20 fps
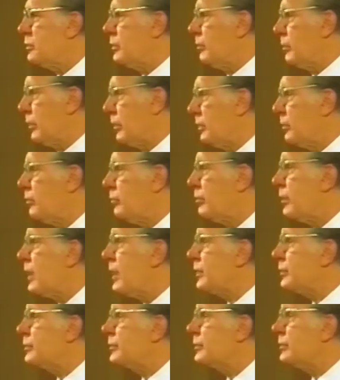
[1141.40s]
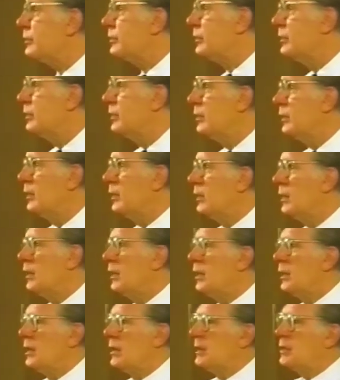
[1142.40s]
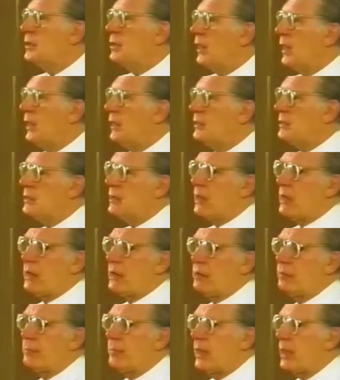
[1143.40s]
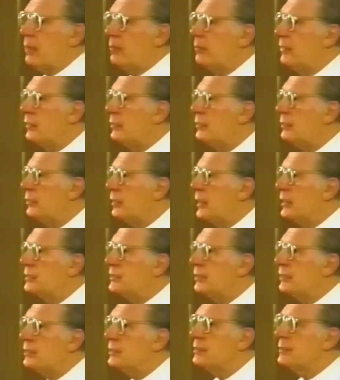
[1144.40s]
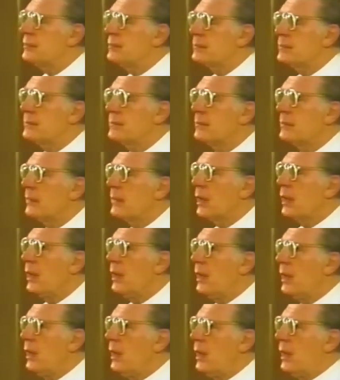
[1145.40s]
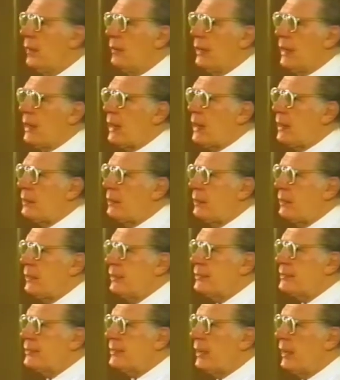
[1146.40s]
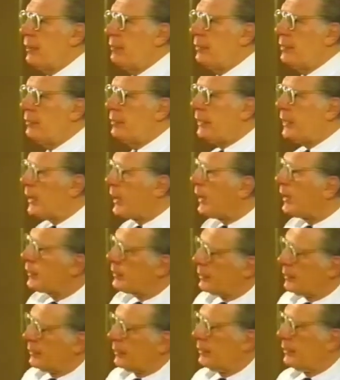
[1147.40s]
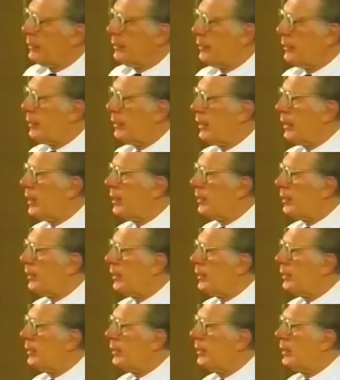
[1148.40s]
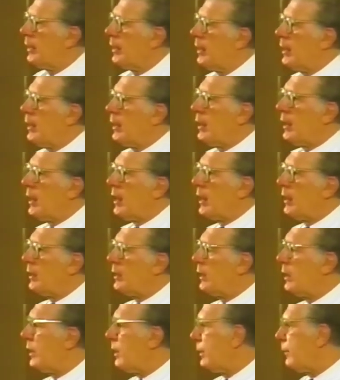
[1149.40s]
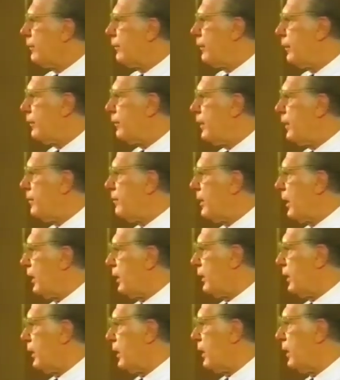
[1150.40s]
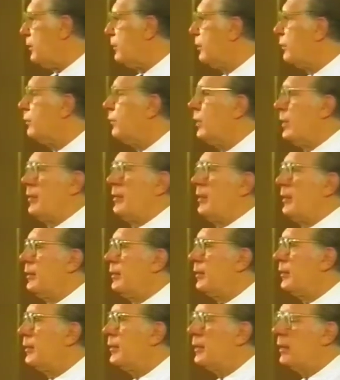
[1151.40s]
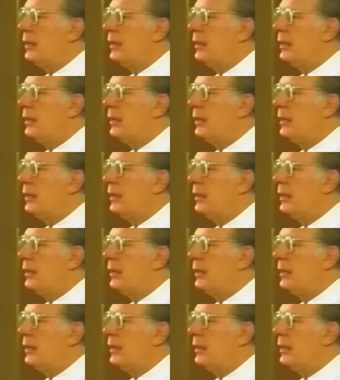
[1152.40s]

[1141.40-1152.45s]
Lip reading: is to build a truss. So I designed bamboo trusses. And when I got all this done, we went out to the area, hired 150 men and 100 women.